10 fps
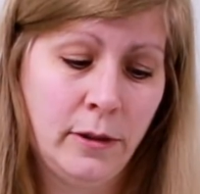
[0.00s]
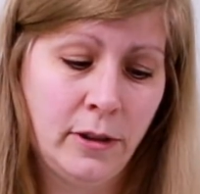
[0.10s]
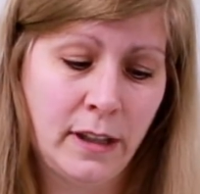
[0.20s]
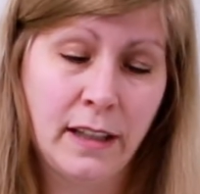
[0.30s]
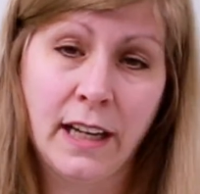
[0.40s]

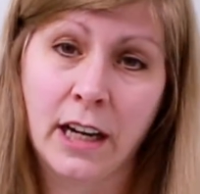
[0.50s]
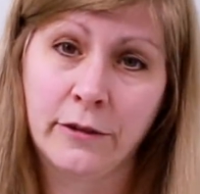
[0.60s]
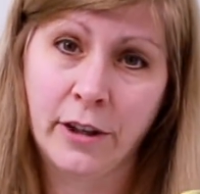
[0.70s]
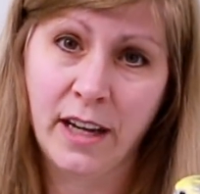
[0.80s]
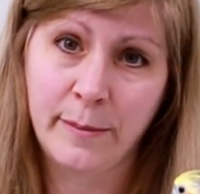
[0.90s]
couldn't care
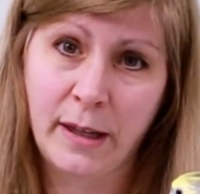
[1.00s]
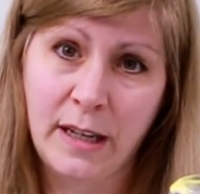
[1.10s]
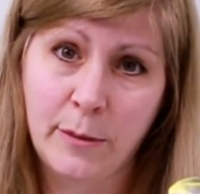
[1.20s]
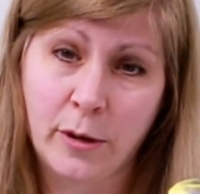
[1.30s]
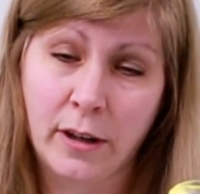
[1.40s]
for him
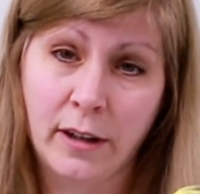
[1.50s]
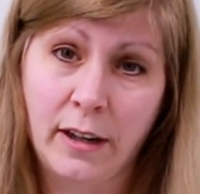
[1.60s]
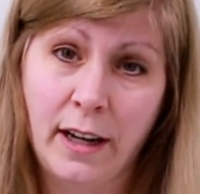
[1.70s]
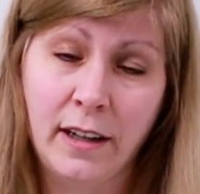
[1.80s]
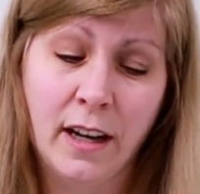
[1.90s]
anymore.
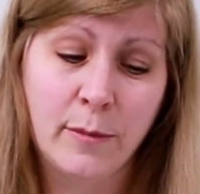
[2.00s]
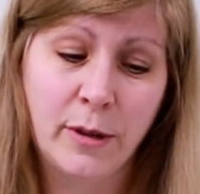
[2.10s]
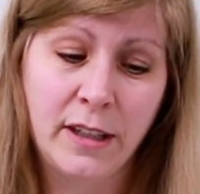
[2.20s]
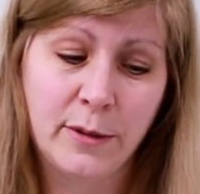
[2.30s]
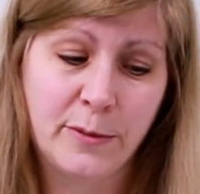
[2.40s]
I got him
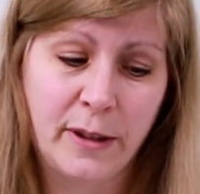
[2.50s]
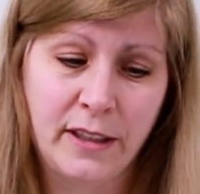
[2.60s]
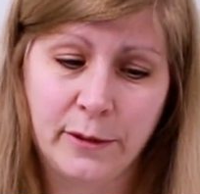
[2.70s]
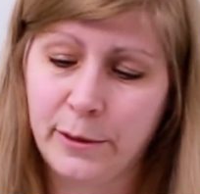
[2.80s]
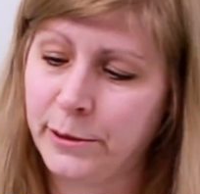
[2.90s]
when he was
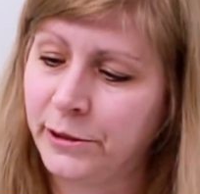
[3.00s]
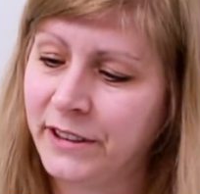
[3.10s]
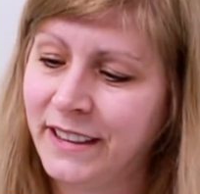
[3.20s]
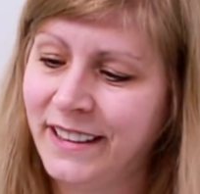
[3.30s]
1 year old.